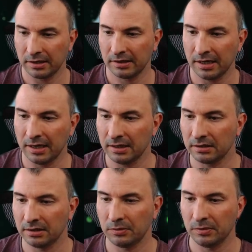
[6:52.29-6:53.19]
like
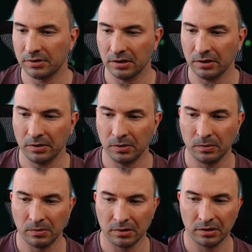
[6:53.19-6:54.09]
that, it will show
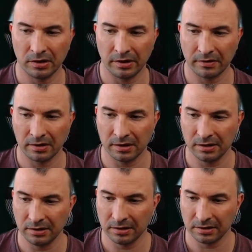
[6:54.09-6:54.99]
you what you have
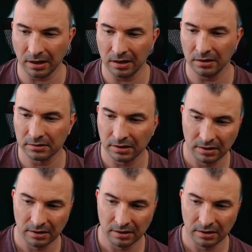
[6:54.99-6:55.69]
currently installed.